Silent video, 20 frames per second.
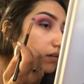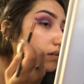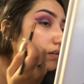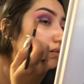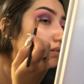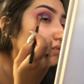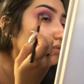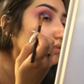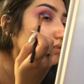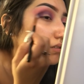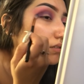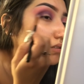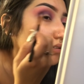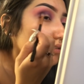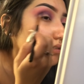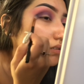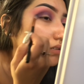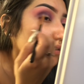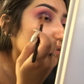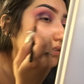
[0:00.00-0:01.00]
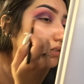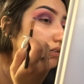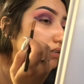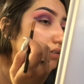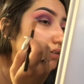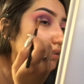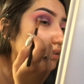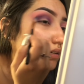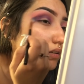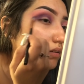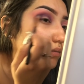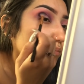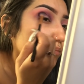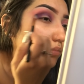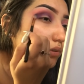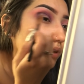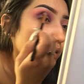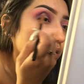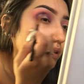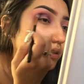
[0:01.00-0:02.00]
And just
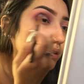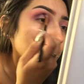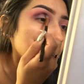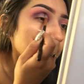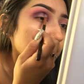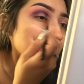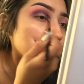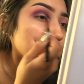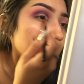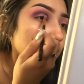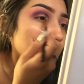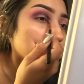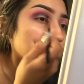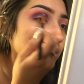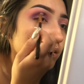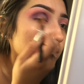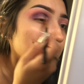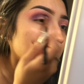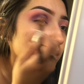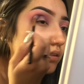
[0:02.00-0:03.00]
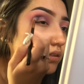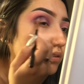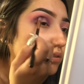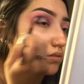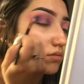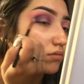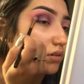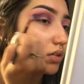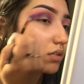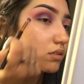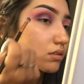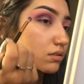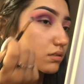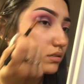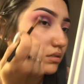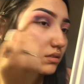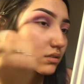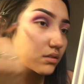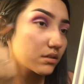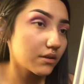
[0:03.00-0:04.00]
blending the two
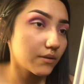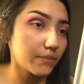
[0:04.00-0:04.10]
colors.